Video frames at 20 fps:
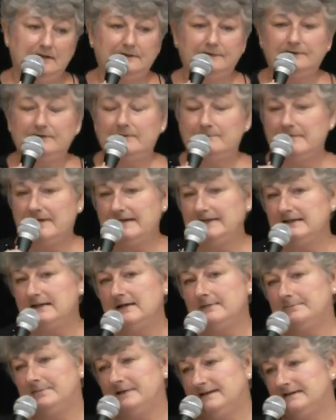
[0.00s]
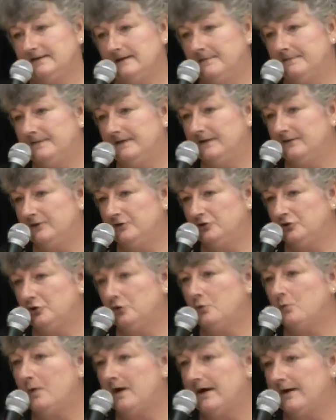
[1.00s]
So it might not be something that you're
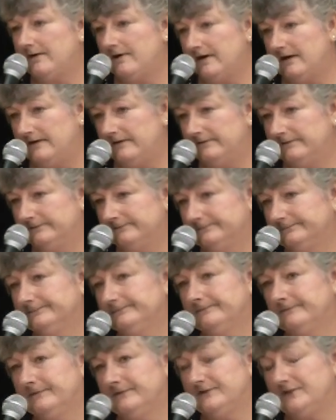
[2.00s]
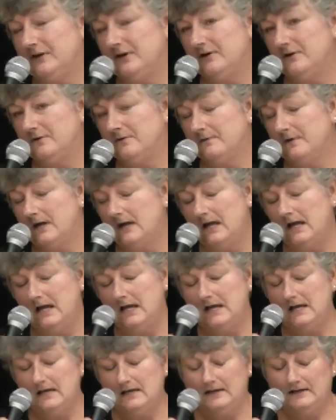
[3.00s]
aware of. So
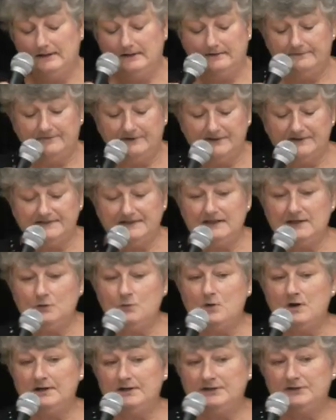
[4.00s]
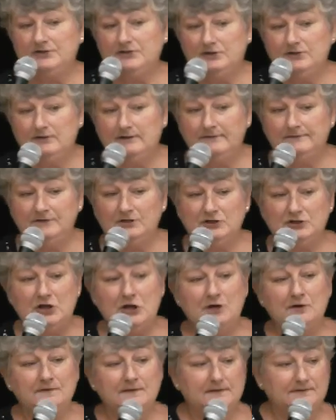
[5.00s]
first thing you want to do if you
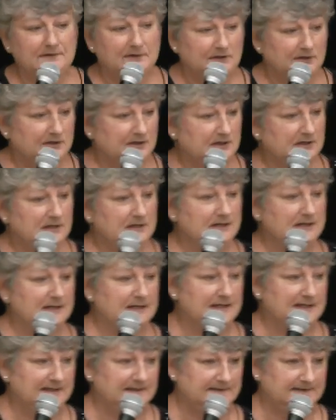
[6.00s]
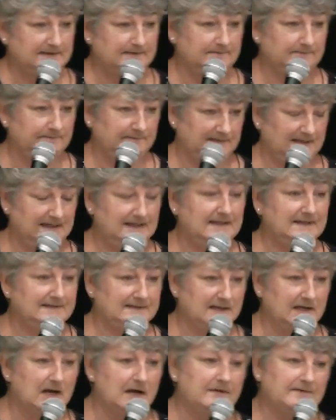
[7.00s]
know that it is
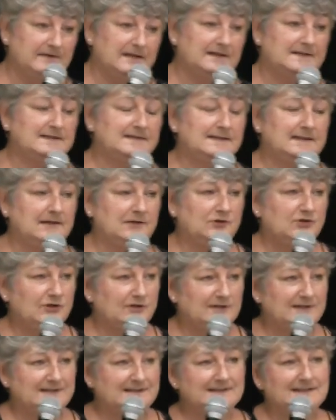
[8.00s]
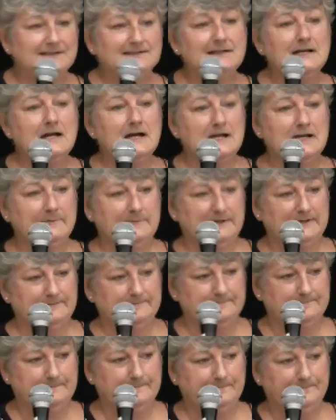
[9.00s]
an obvious seizure is to time it,
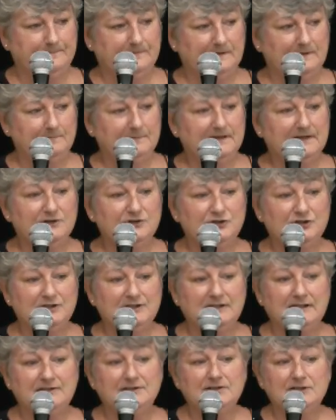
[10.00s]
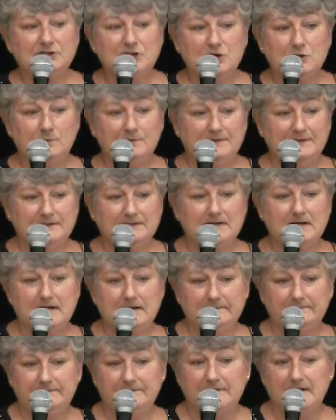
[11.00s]
because you need to know when the
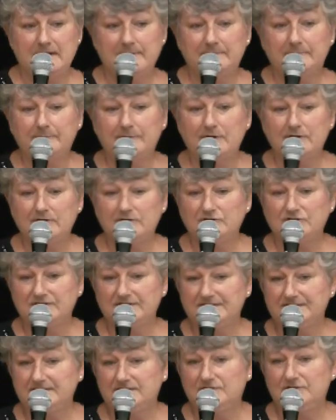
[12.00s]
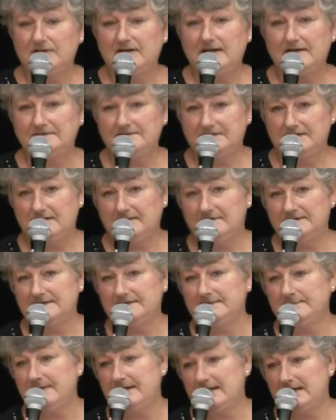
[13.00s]
time frame approaches that you have to give
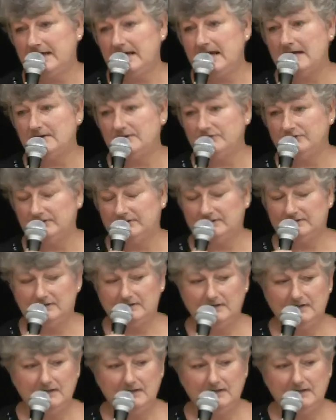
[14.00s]
this medication.